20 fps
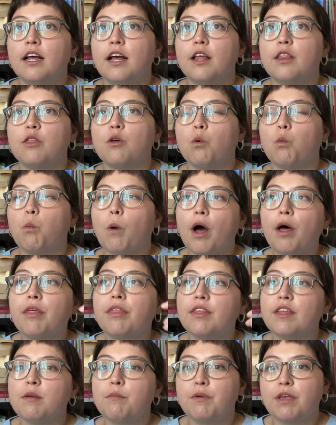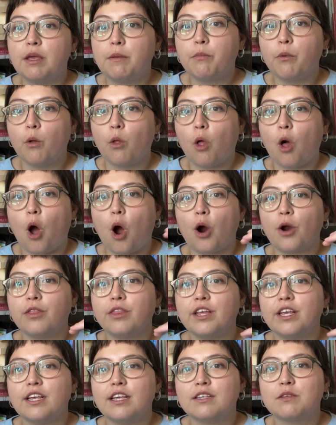the wealthy people are
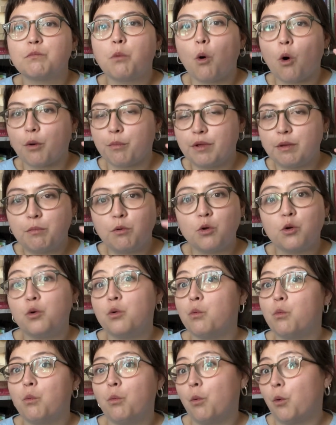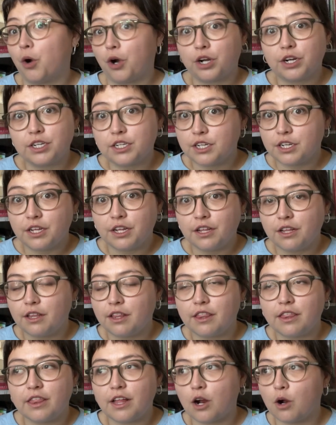these poor people who worked
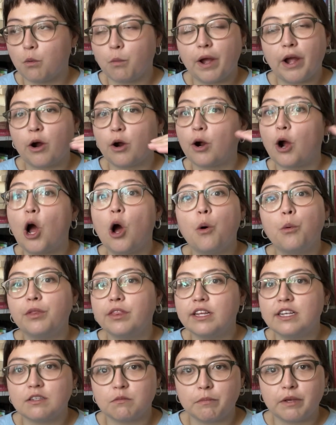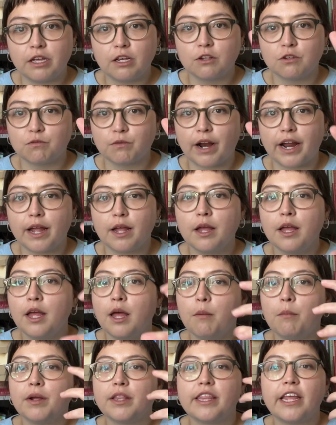their way or own these mills, right?
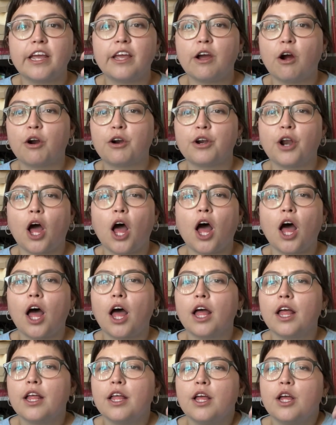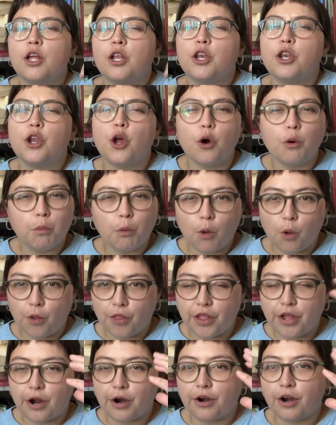But they are not noble.
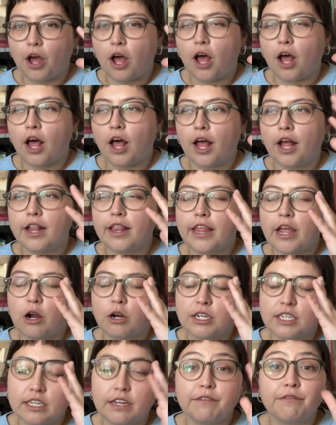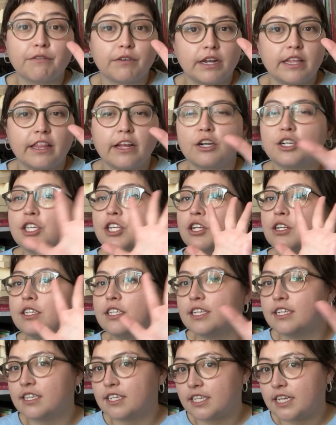They are different. They're still
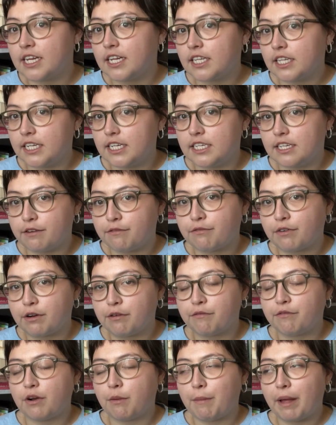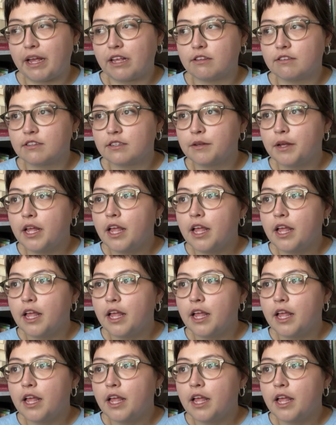distinctly different from us.